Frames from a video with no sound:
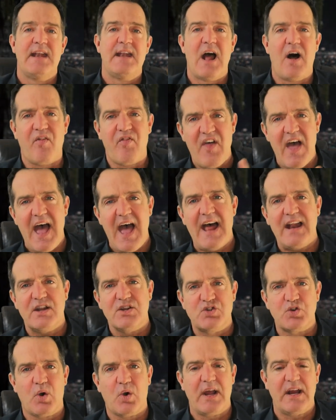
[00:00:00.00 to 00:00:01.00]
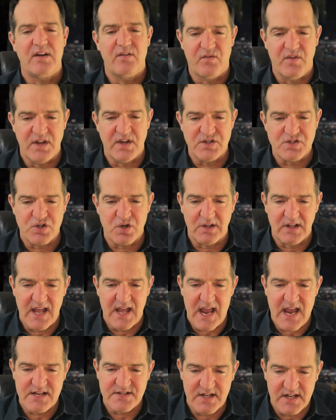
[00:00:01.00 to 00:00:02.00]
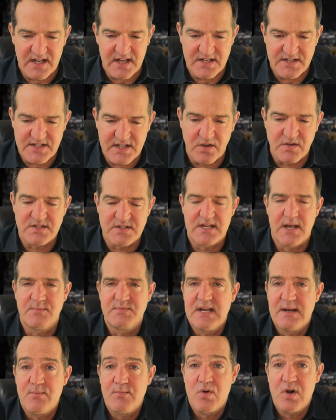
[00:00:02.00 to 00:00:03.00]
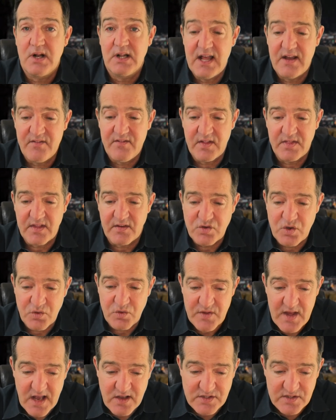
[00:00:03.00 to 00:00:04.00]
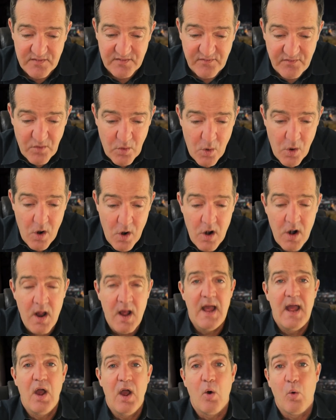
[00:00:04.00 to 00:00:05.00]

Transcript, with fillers: Now that joint venture lasted until September 11th of 2004